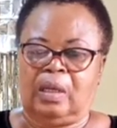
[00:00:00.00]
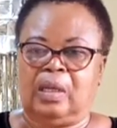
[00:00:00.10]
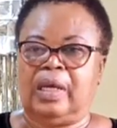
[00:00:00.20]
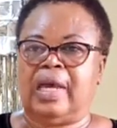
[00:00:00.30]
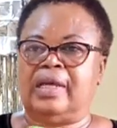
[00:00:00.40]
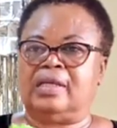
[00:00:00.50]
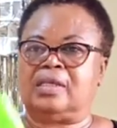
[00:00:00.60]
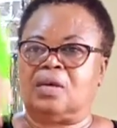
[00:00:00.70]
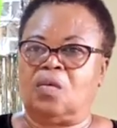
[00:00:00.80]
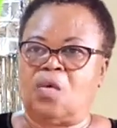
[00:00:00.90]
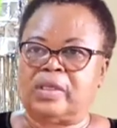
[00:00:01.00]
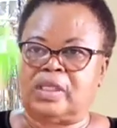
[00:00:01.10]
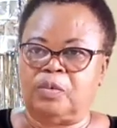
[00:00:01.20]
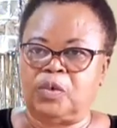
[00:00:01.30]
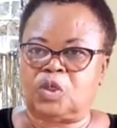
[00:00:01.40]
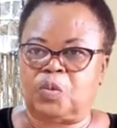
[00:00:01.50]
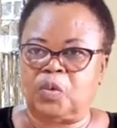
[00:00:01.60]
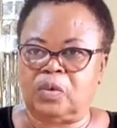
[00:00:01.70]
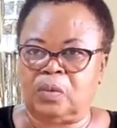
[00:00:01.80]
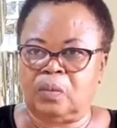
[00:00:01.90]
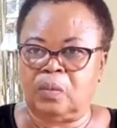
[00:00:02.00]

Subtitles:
Here is 1 tablespoon,